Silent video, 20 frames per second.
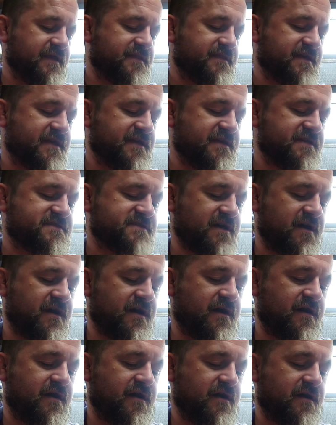These
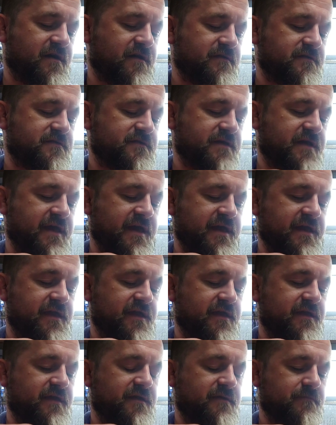are
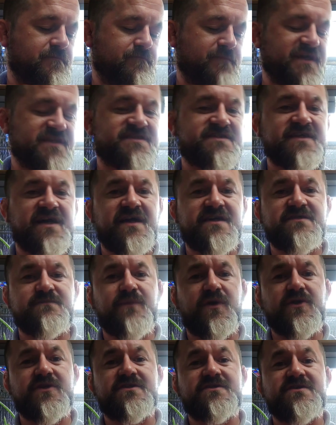a
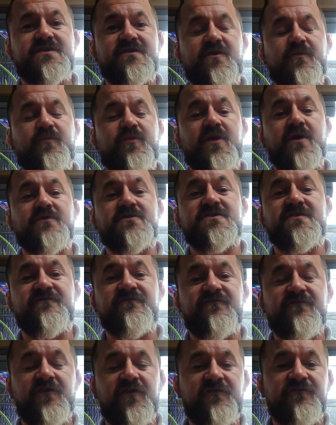mid-sized monitor
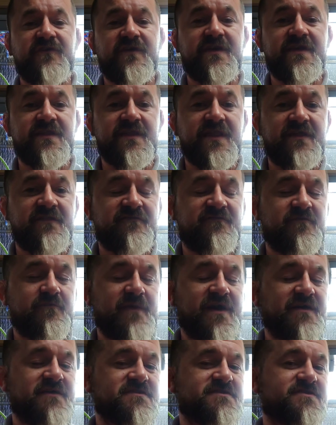approaching 4 feet in length for
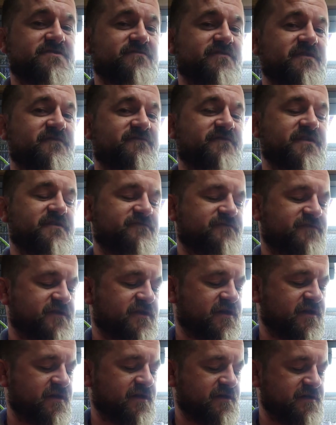males, 3 feet for
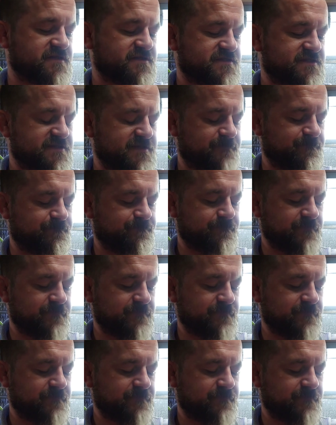girls.